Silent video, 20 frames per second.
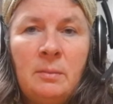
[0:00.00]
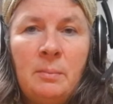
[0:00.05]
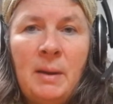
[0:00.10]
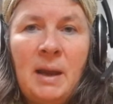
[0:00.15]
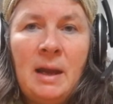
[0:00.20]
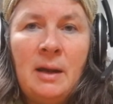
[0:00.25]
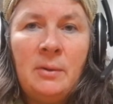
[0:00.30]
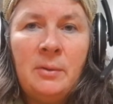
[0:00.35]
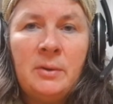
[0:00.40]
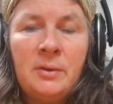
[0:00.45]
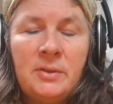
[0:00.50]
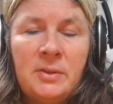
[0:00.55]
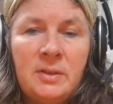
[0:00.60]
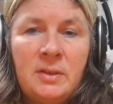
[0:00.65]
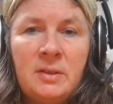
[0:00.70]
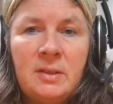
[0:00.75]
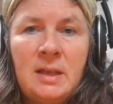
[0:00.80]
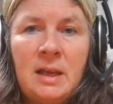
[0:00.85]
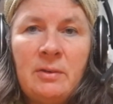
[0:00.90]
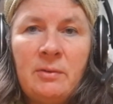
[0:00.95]
powers and
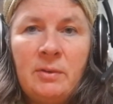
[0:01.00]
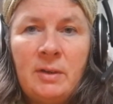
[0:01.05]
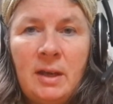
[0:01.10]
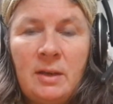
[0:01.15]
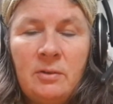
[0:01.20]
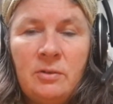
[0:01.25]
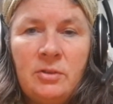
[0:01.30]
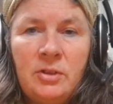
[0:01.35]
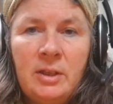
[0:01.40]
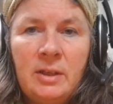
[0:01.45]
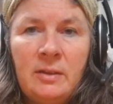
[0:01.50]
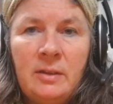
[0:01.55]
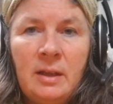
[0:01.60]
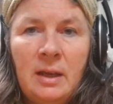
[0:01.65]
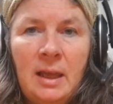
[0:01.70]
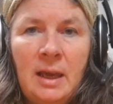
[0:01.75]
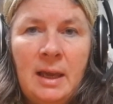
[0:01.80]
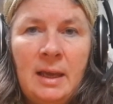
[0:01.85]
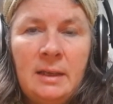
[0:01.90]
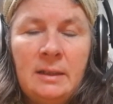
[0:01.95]
sacred energy in the
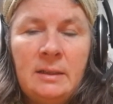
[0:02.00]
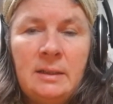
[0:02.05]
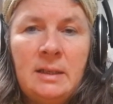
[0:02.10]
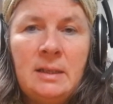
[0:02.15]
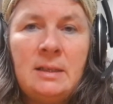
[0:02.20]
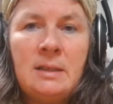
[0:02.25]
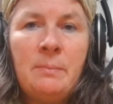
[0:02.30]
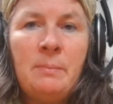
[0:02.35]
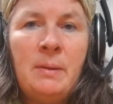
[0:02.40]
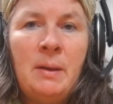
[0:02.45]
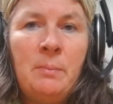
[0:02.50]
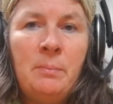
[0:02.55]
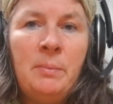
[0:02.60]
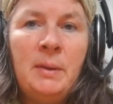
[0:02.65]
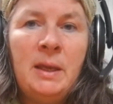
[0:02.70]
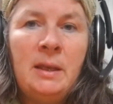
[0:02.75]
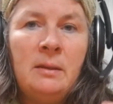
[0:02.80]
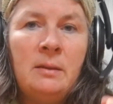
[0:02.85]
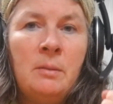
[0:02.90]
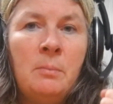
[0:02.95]
land. It's about
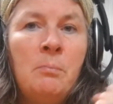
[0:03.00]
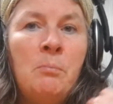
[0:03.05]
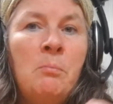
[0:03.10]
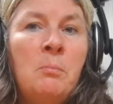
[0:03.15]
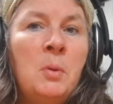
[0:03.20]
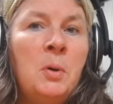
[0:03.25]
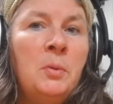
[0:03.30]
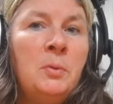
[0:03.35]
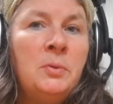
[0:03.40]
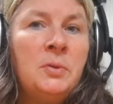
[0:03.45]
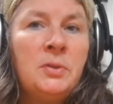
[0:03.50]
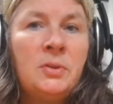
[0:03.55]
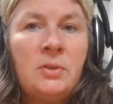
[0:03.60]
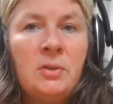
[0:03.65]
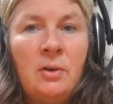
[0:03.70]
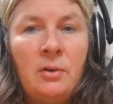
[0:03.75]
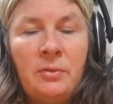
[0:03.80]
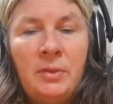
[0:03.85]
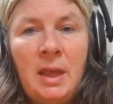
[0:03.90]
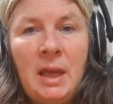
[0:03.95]
being the most
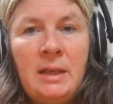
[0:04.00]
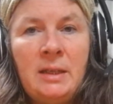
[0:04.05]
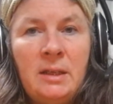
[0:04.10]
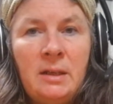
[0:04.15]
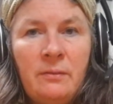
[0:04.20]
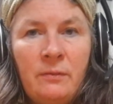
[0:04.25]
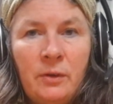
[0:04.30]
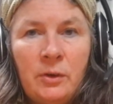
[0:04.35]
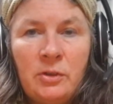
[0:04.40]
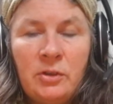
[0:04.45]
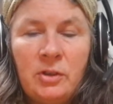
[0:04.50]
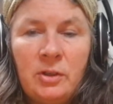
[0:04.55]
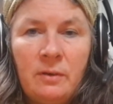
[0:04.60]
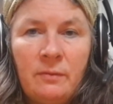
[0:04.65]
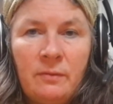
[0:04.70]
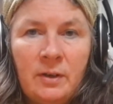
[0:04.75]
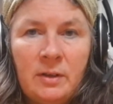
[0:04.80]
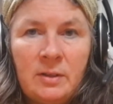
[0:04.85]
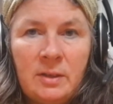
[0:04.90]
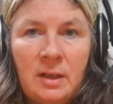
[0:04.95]
authentic version
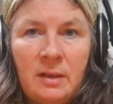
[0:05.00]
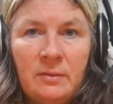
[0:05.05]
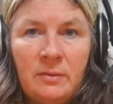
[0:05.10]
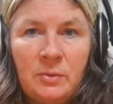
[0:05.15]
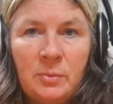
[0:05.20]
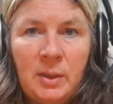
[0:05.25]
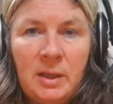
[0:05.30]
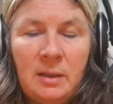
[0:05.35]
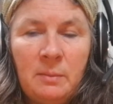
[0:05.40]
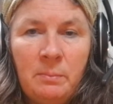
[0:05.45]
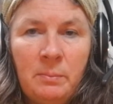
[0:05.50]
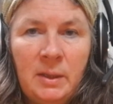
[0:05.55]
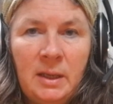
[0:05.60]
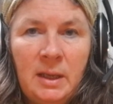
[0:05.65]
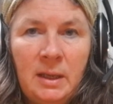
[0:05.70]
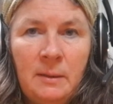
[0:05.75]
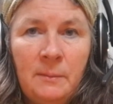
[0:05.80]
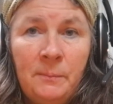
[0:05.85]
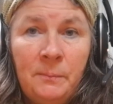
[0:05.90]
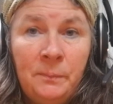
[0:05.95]
of ourselves we can
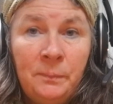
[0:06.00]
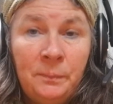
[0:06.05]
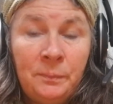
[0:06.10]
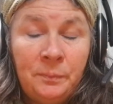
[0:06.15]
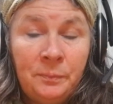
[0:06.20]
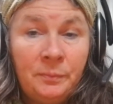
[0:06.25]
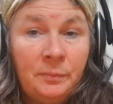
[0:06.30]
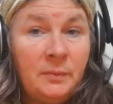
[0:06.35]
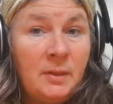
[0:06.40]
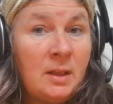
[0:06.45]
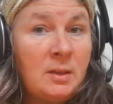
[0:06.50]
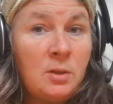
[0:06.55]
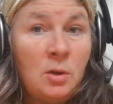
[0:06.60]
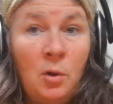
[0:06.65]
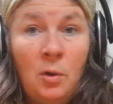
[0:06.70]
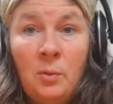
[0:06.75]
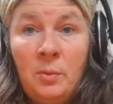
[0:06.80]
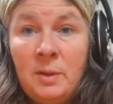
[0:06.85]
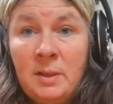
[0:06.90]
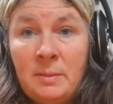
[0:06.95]
be. That's
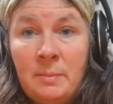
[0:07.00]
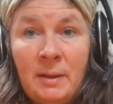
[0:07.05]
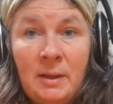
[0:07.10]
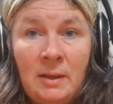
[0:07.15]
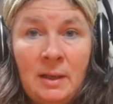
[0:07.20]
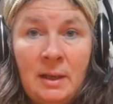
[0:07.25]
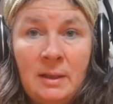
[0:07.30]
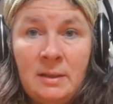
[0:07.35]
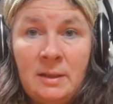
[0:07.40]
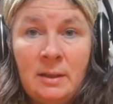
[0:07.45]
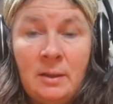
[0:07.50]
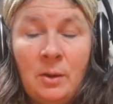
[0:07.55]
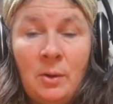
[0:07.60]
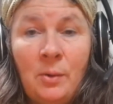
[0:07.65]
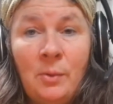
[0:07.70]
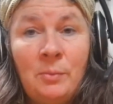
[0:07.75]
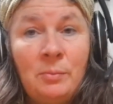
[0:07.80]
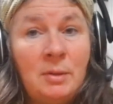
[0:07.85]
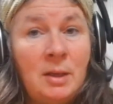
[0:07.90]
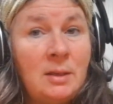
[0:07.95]
always about letting
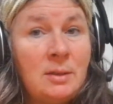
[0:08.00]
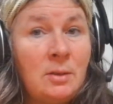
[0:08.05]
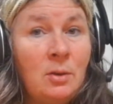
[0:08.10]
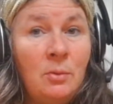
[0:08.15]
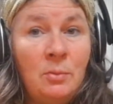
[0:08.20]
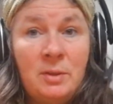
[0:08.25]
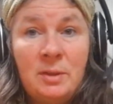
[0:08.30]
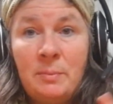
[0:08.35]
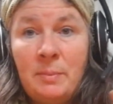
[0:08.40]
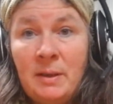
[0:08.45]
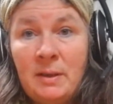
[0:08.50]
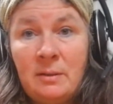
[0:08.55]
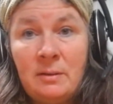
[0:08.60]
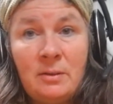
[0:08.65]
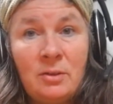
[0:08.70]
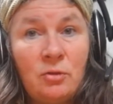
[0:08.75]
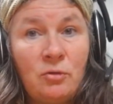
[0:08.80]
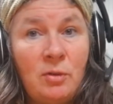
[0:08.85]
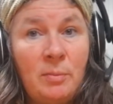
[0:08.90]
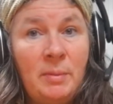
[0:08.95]
go. That's always about
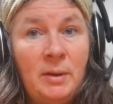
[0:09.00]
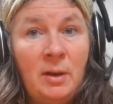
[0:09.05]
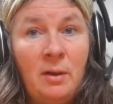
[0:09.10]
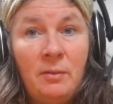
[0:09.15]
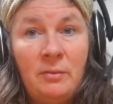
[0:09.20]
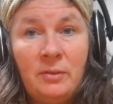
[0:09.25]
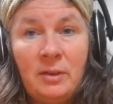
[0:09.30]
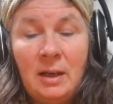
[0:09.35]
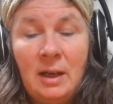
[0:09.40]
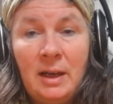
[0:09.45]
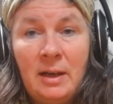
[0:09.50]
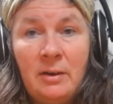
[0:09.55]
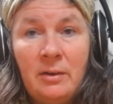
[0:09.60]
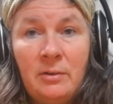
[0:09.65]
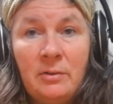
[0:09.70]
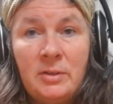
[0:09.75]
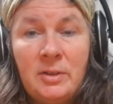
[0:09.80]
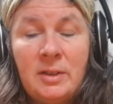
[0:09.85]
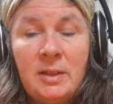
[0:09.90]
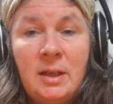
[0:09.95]
stripping off the
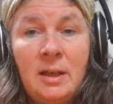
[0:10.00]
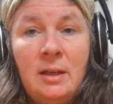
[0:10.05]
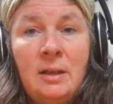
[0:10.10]
layers.